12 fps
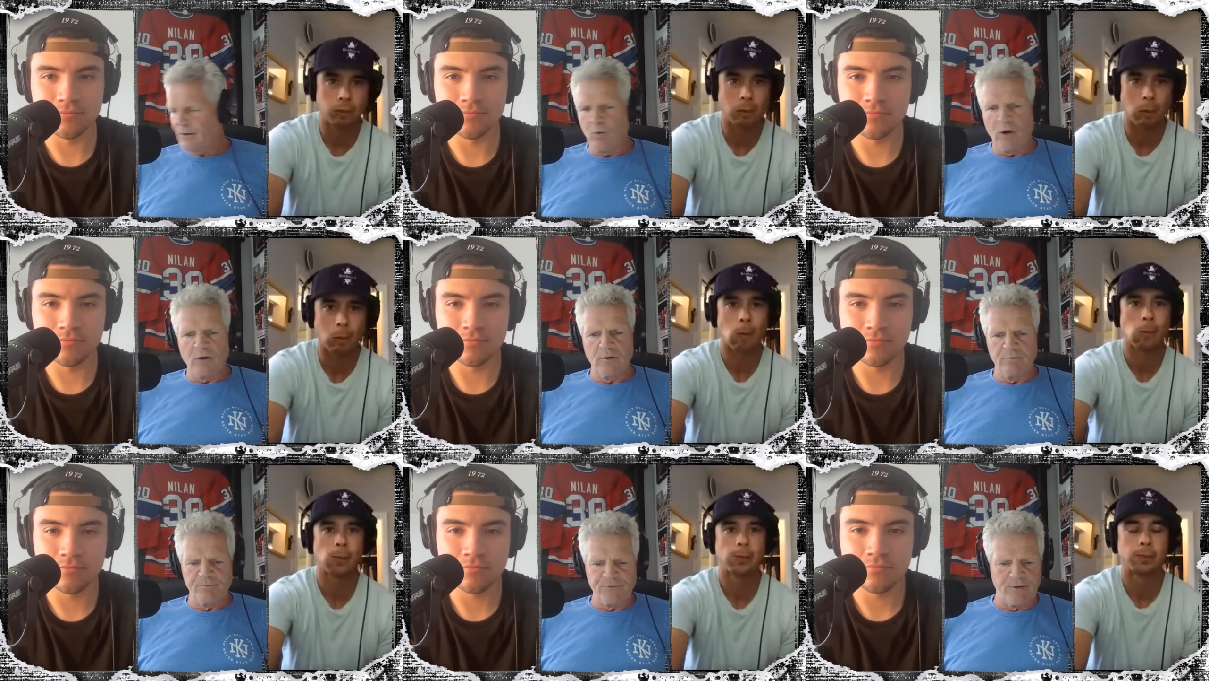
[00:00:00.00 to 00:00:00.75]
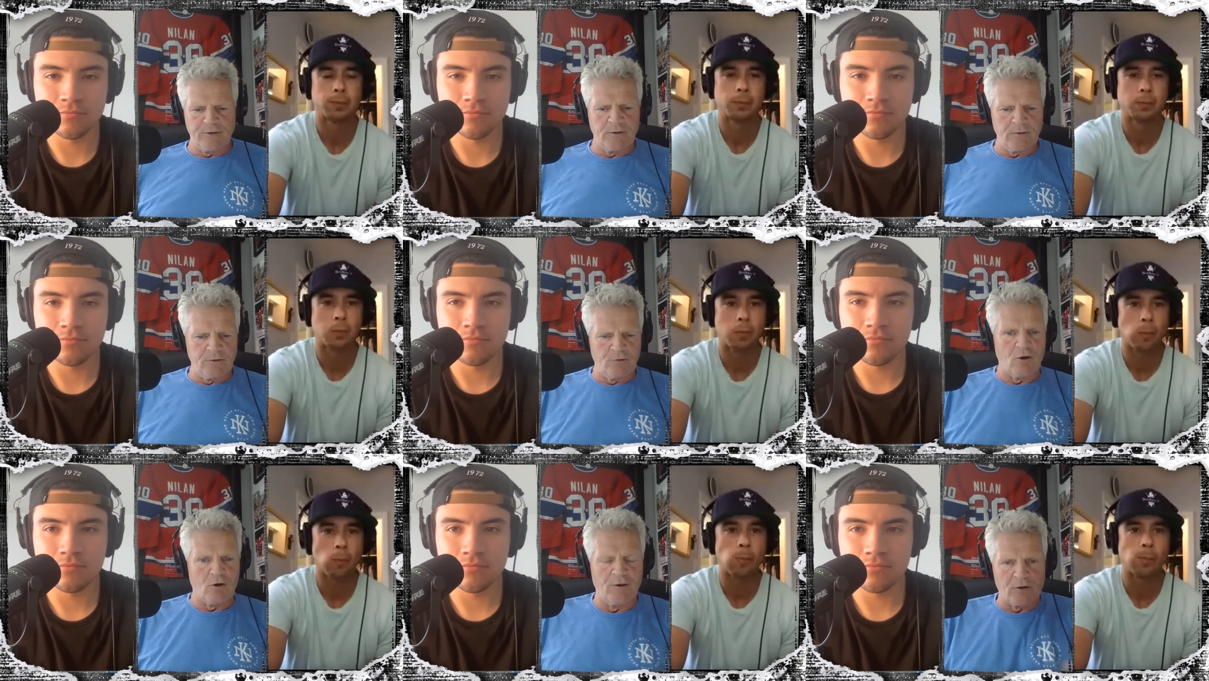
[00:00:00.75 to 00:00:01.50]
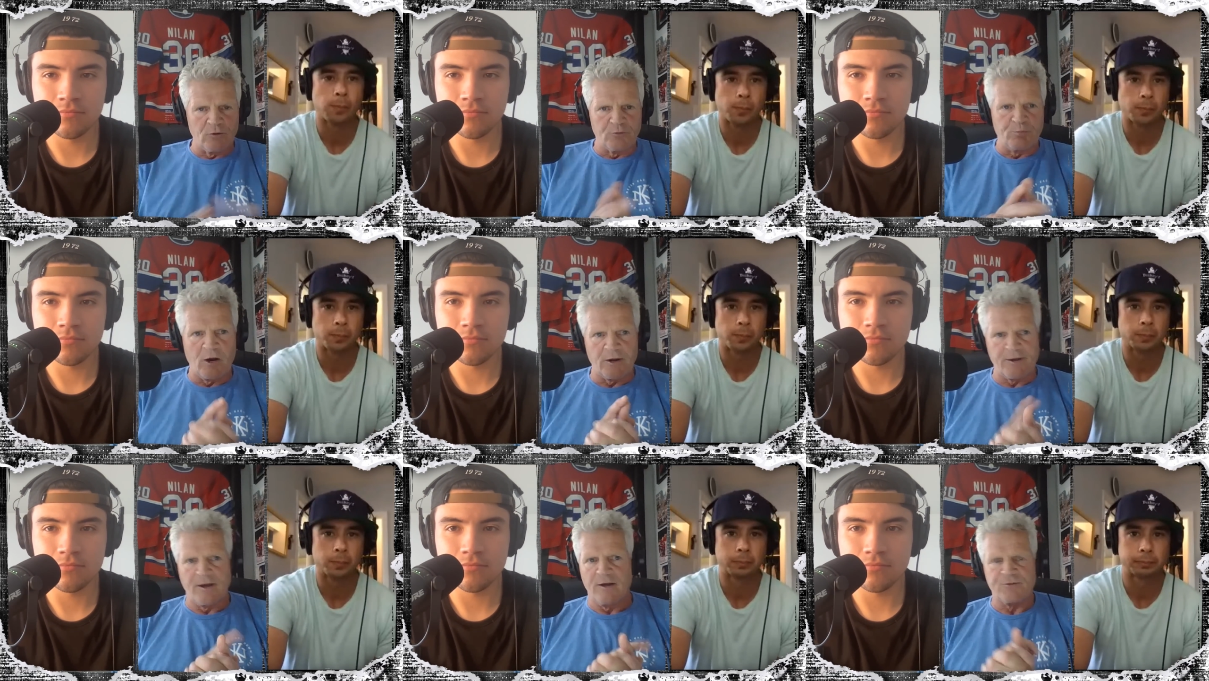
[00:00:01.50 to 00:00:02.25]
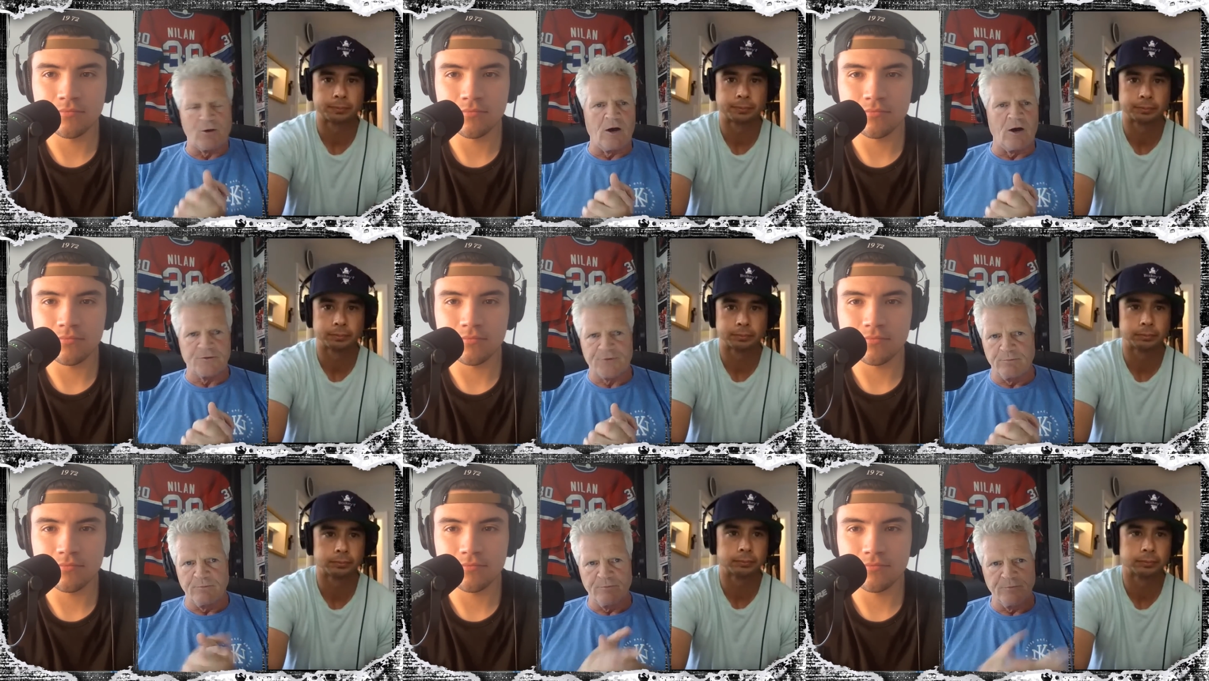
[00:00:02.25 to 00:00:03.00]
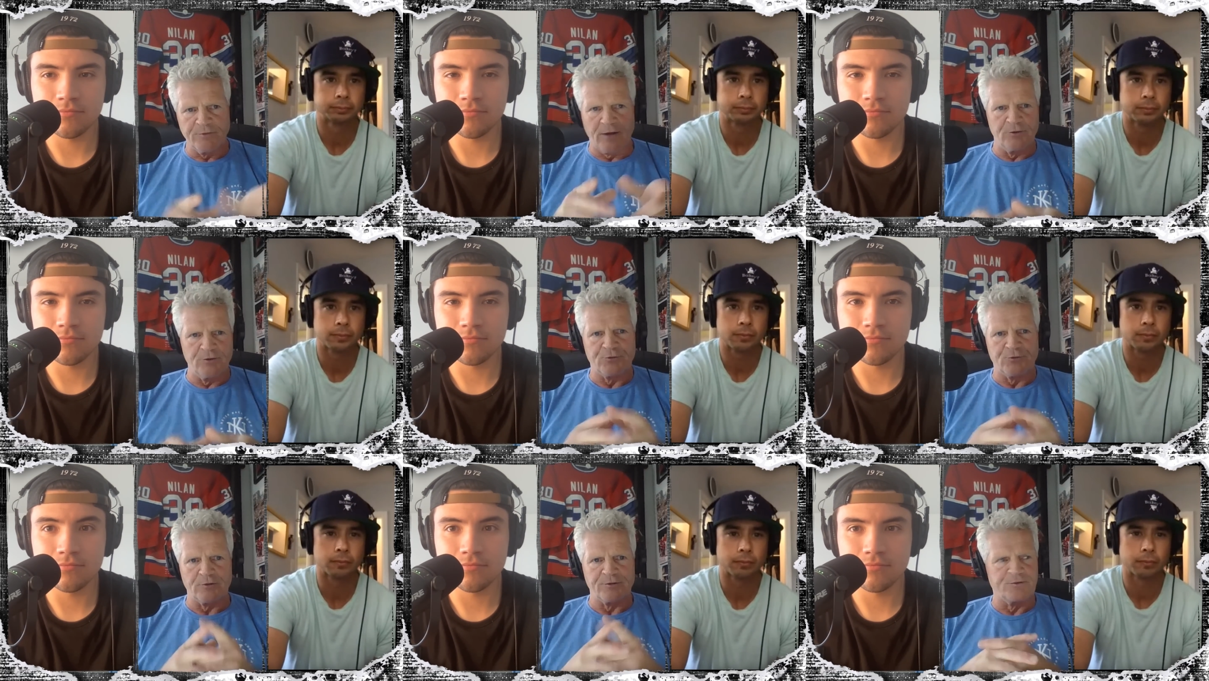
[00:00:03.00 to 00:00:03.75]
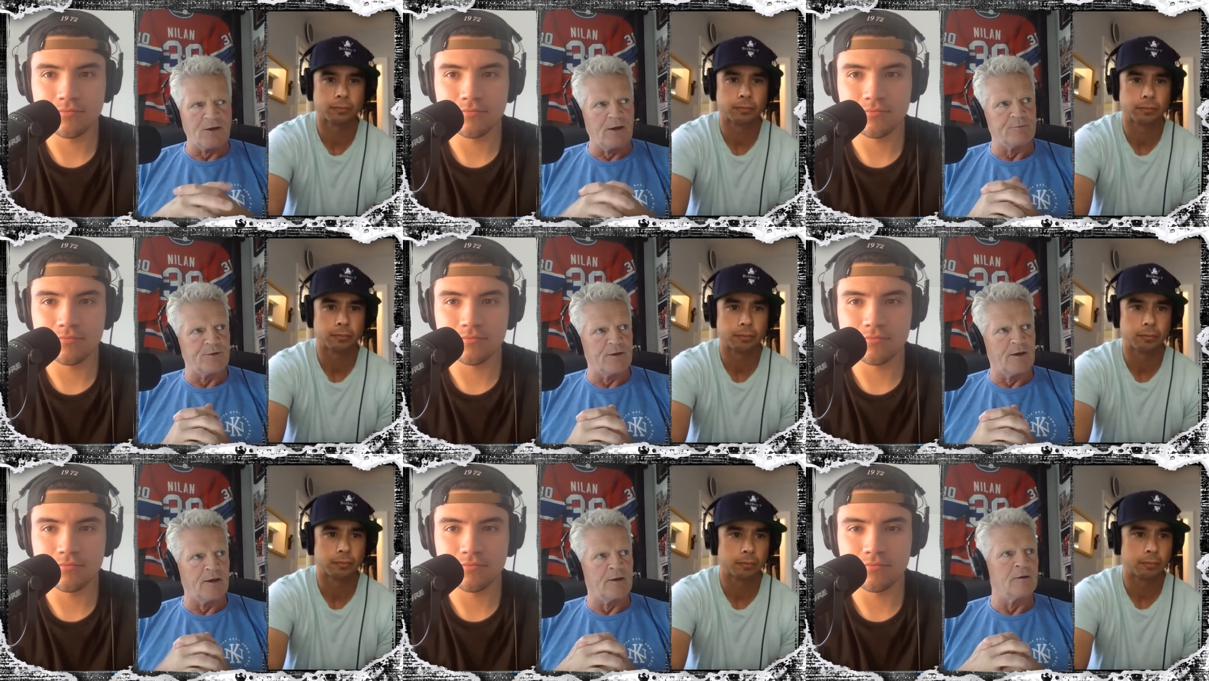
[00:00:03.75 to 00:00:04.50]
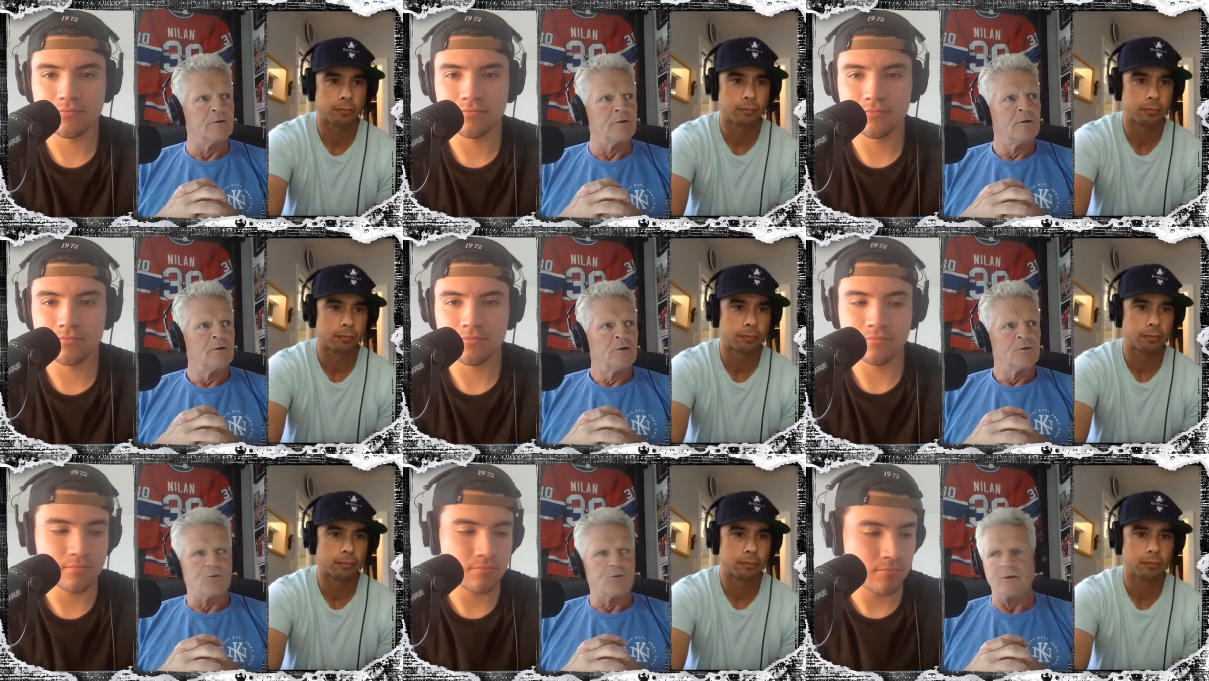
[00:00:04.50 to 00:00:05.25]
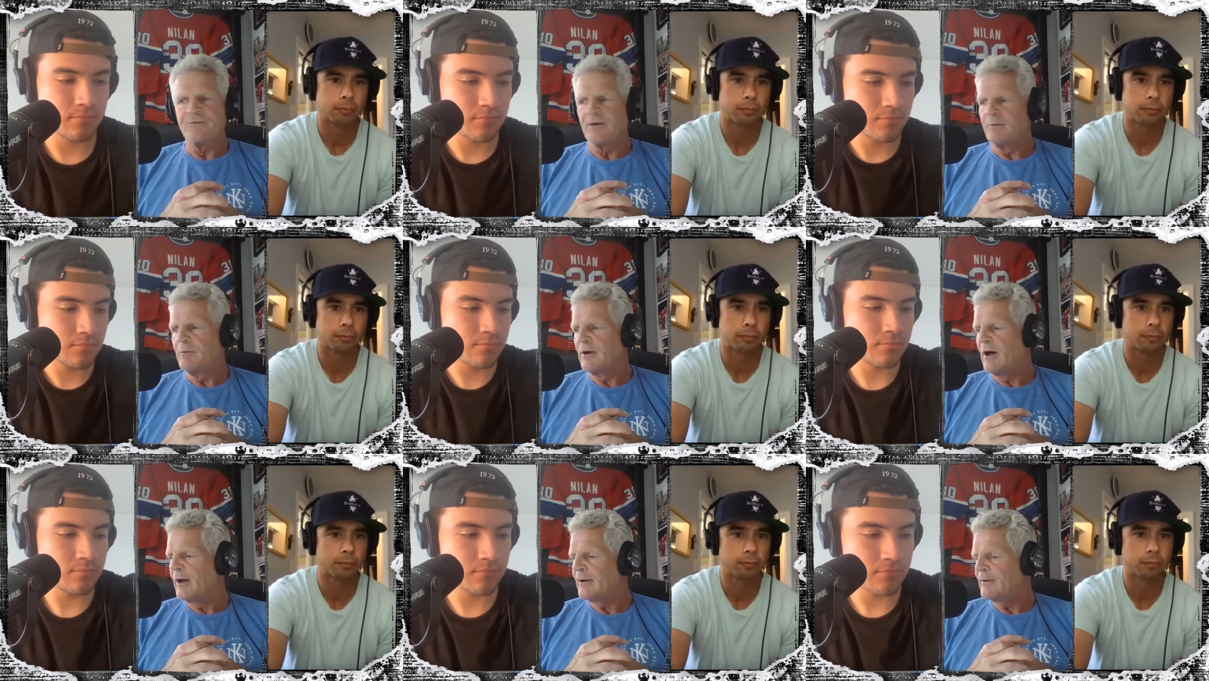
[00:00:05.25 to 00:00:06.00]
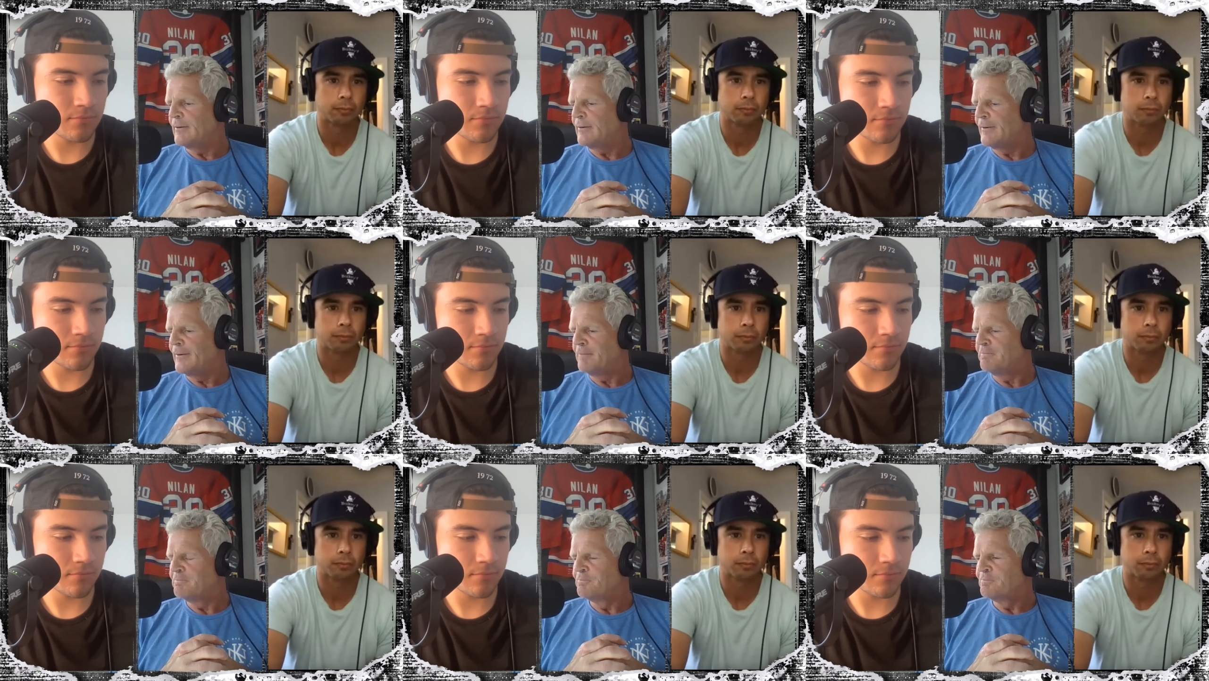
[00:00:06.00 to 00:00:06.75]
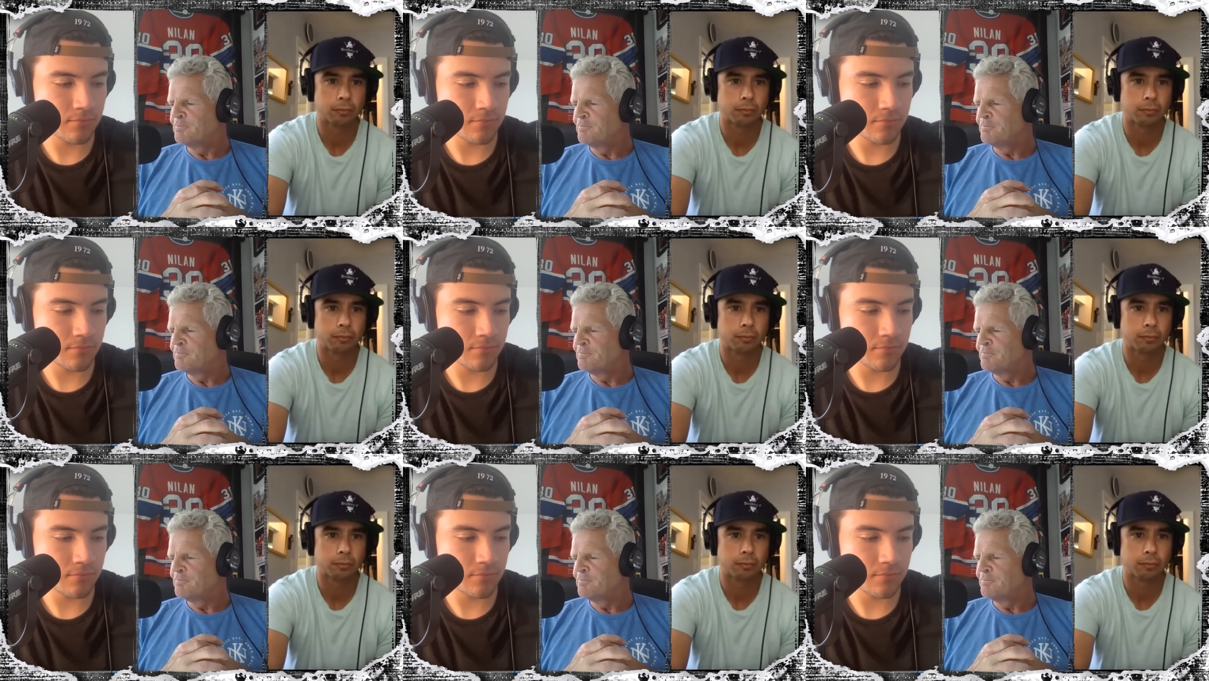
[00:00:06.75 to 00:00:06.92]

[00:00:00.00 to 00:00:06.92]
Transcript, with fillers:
Speaker 1: Nick, welcome to the Raw Knuckles podcast. Awesome that you took the time today to join Tim and I. Um,